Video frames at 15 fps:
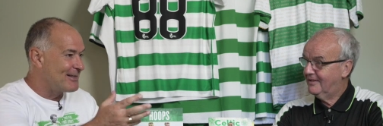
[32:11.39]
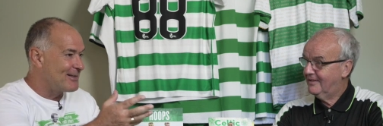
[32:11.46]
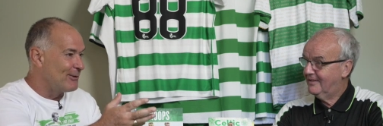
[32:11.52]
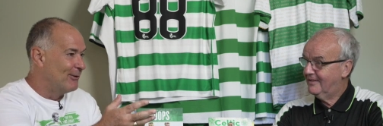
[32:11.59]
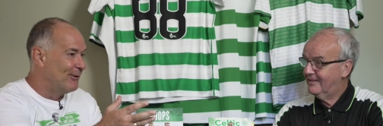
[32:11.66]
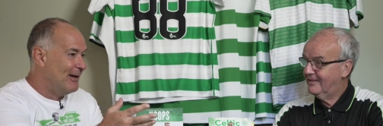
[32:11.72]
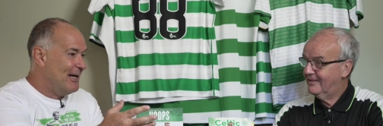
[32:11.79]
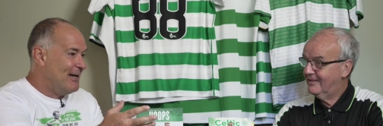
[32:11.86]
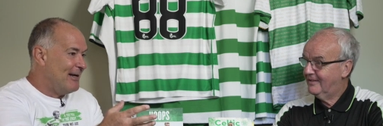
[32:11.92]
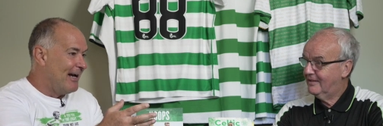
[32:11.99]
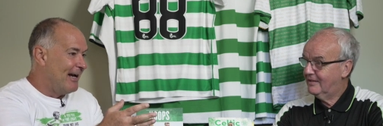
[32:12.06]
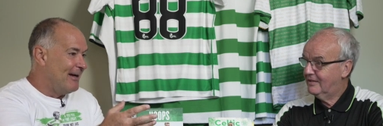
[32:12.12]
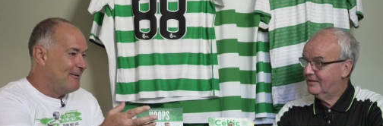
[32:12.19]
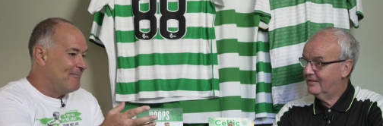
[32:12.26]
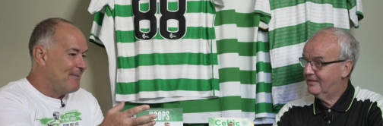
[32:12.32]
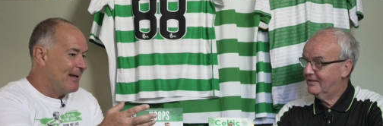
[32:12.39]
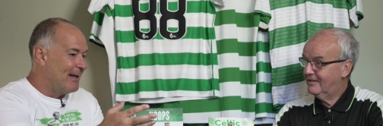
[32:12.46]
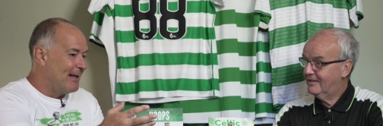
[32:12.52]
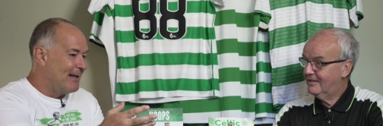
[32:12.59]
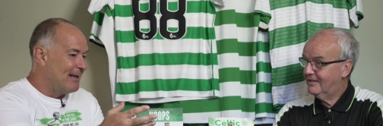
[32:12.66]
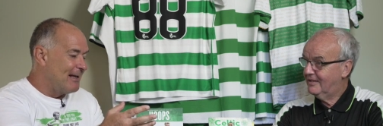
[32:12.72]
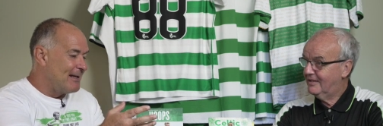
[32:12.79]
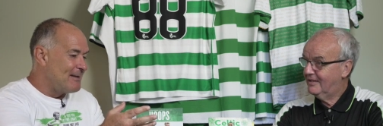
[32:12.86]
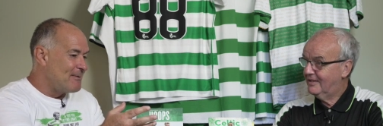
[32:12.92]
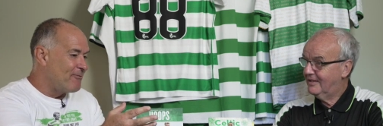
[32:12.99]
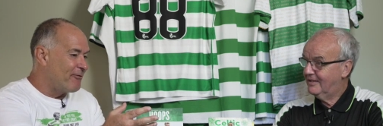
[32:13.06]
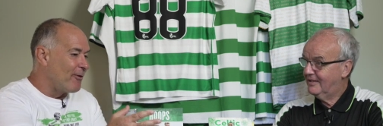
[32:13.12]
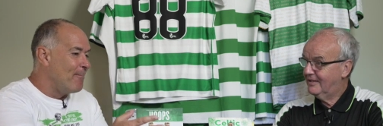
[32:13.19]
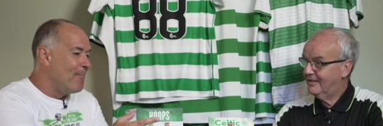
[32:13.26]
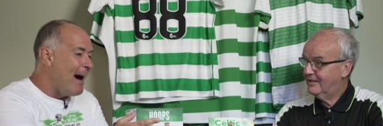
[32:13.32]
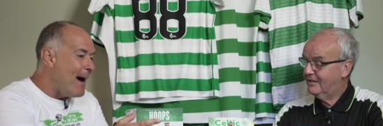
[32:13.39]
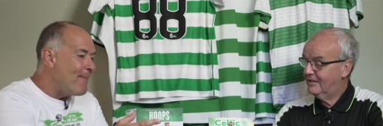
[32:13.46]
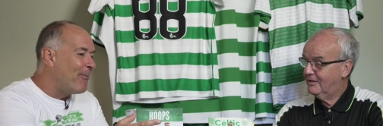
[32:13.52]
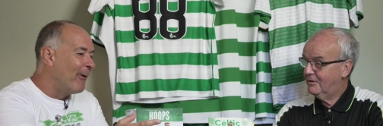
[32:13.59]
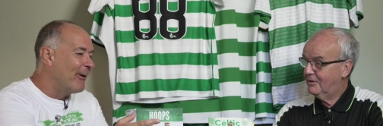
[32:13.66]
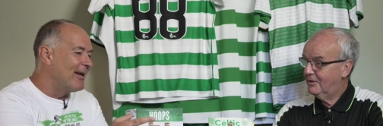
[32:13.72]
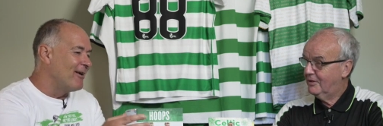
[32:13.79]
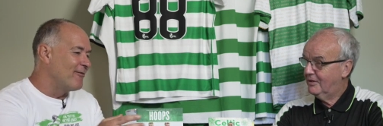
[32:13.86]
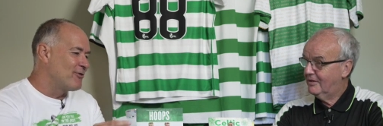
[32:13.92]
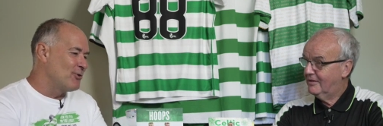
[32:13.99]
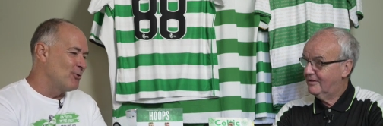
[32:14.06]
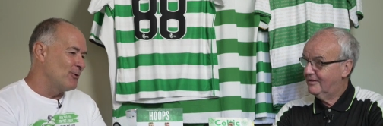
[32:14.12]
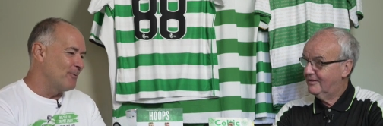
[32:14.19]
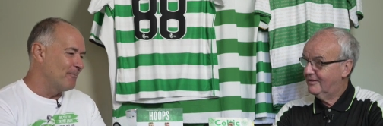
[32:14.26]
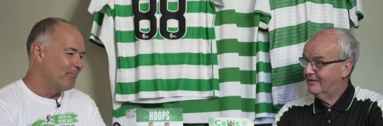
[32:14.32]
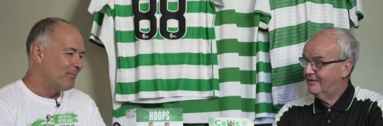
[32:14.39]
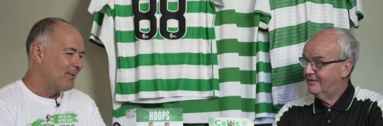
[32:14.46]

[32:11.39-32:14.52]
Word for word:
Speaker 1: So, um, uh, from my point of view,